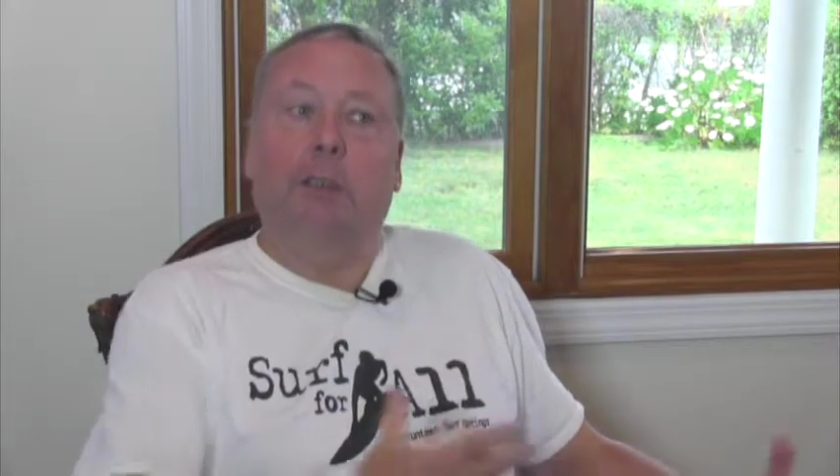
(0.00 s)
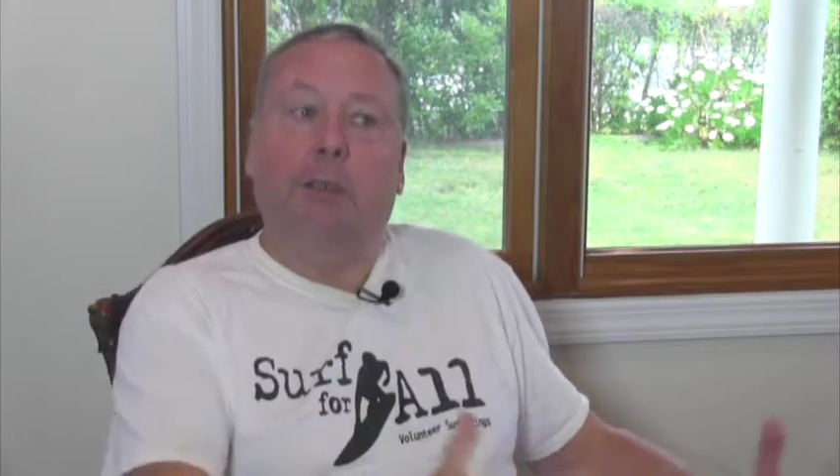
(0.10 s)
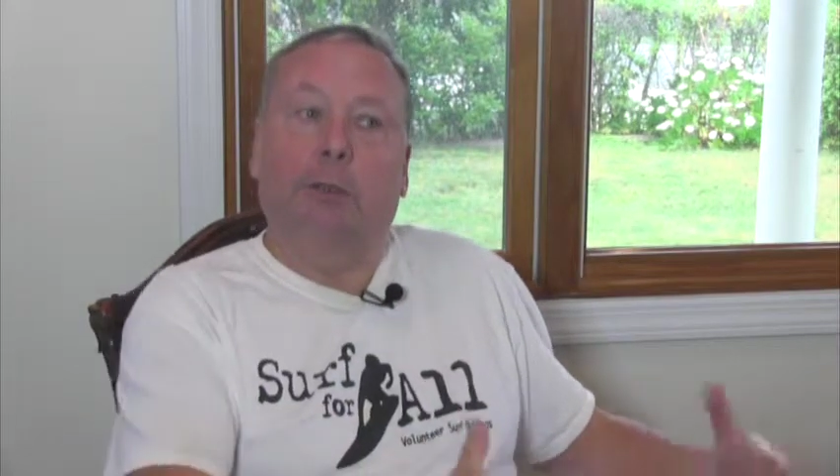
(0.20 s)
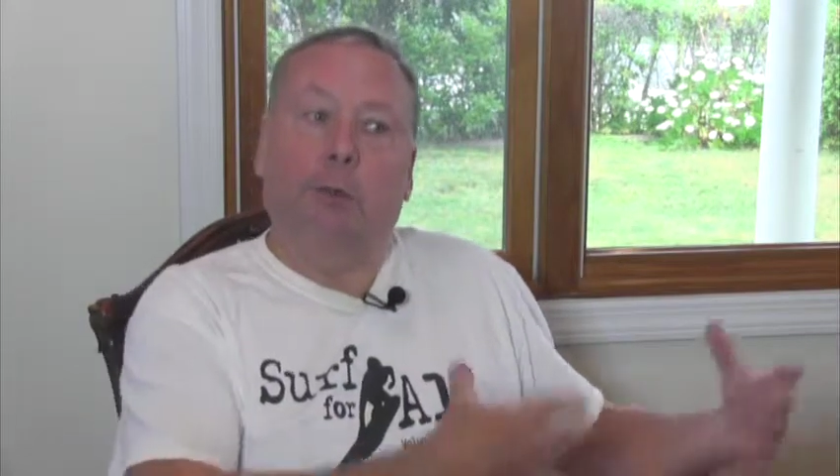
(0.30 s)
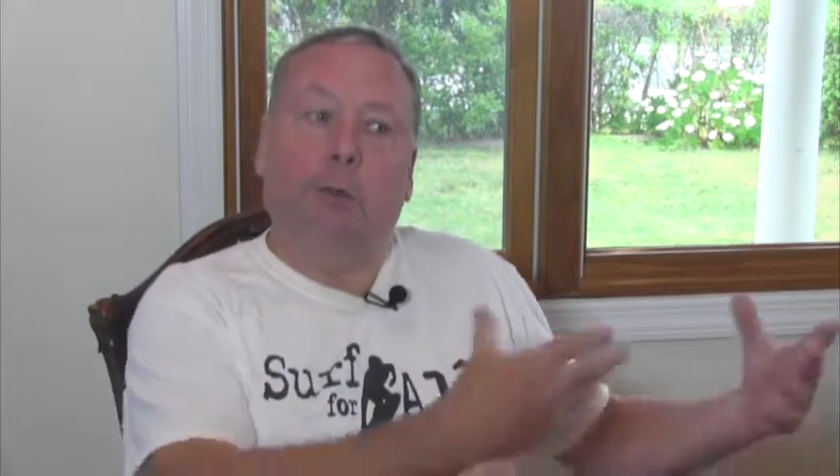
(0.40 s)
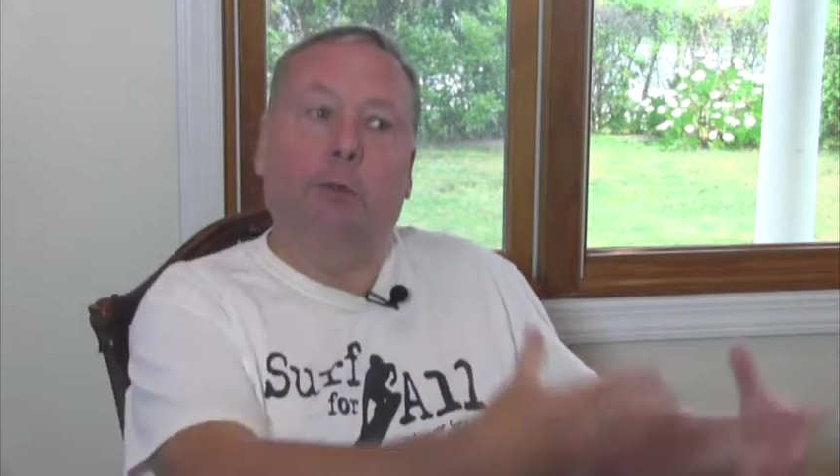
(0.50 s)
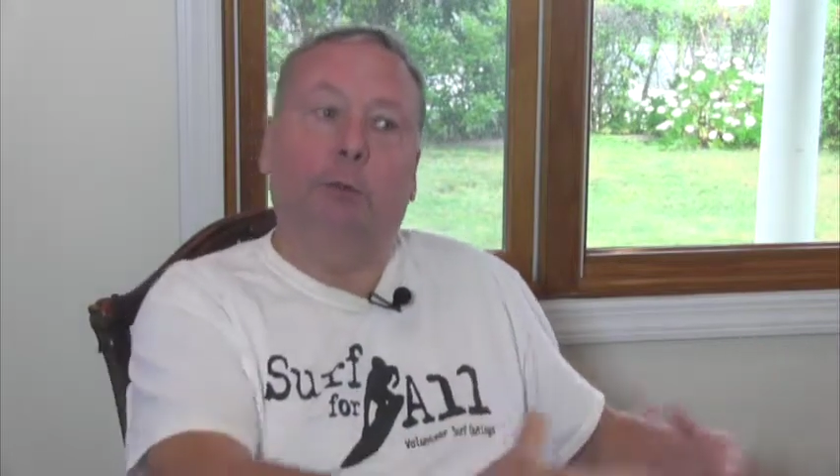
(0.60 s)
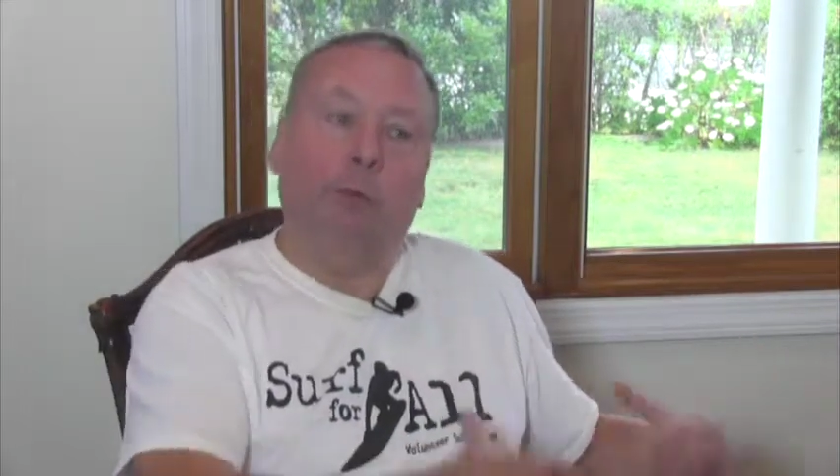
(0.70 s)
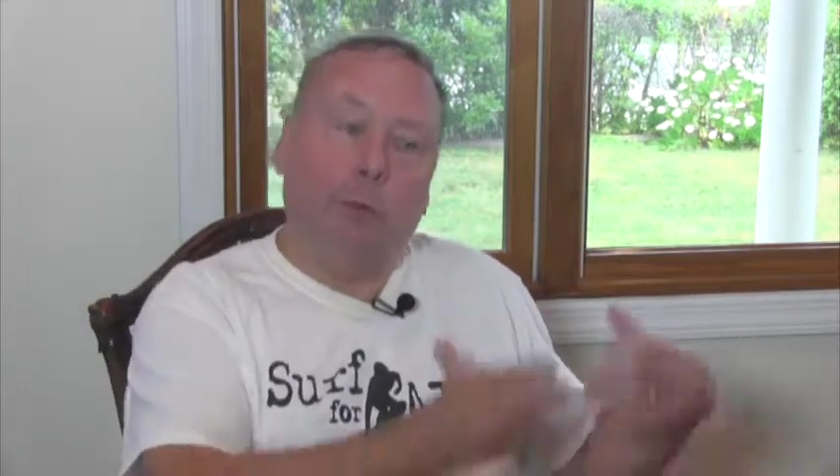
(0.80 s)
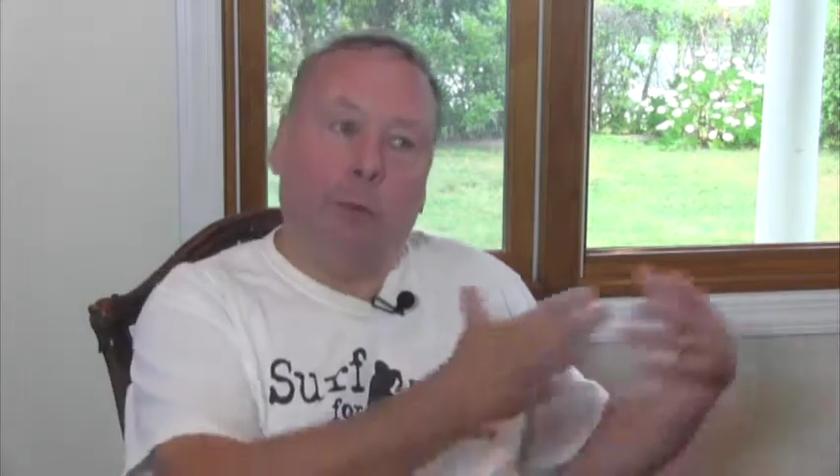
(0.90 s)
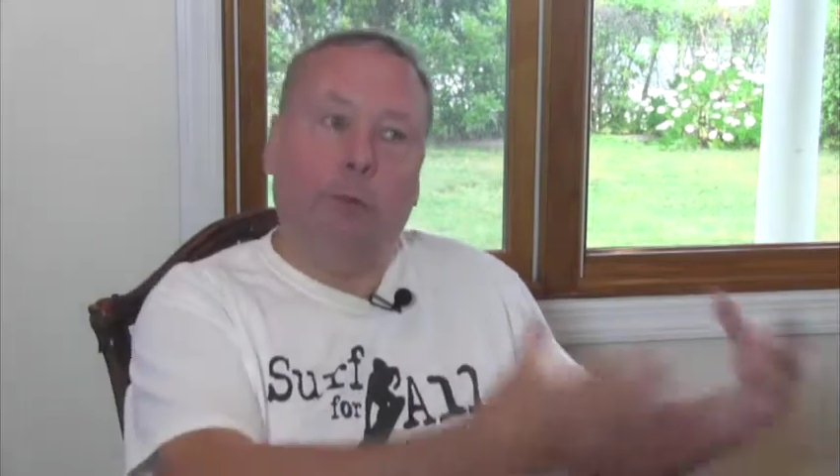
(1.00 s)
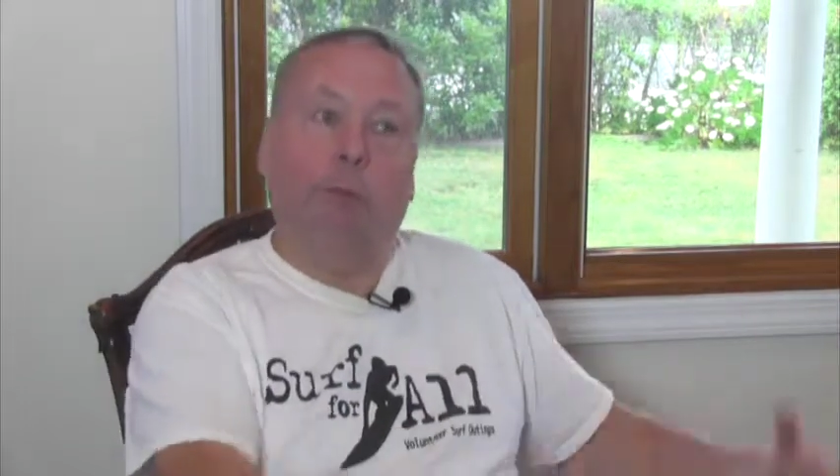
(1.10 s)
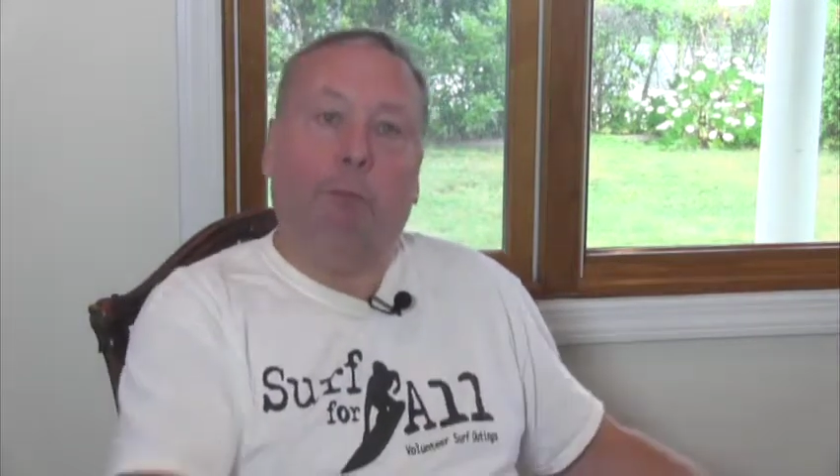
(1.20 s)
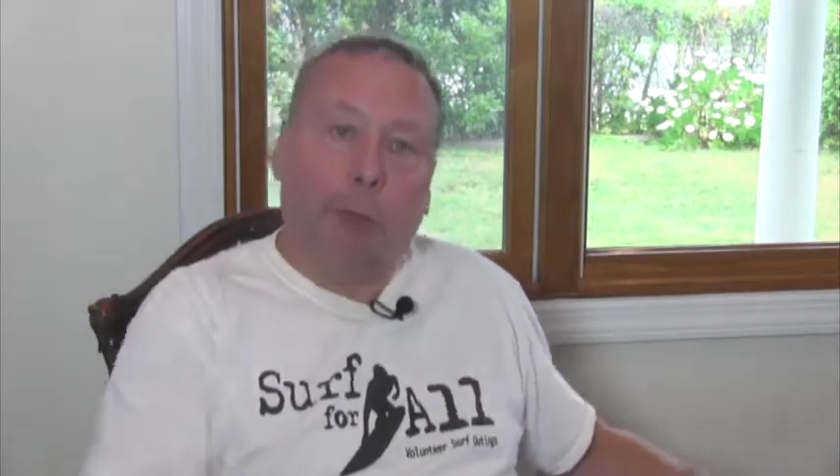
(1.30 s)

to